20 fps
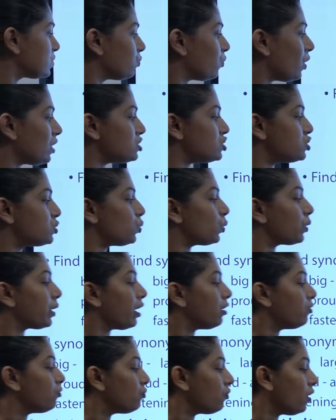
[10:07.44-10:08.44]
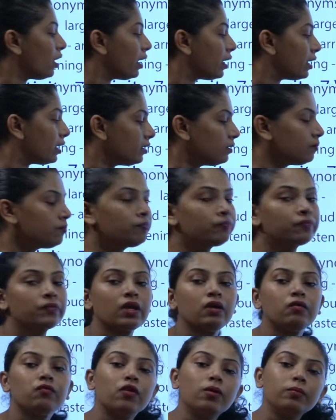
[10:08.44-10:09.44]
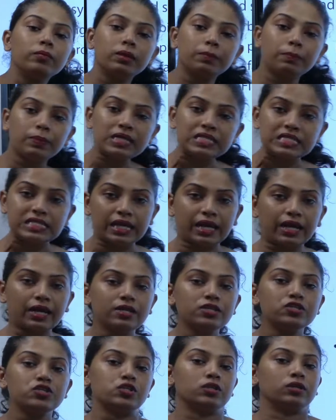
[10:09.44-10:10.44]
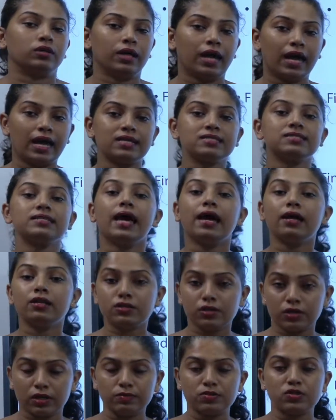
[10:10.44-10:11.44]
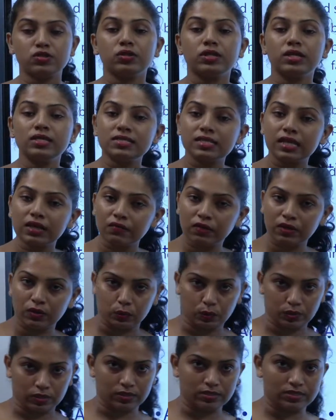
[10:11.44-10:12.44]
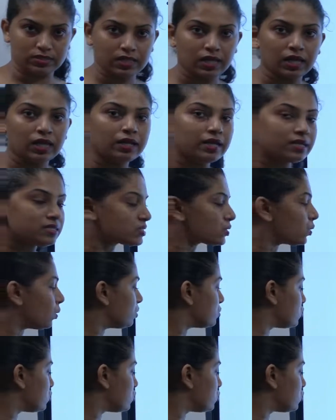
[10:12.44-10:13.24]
what you can find from the passage as antonyms to these given words. Let's go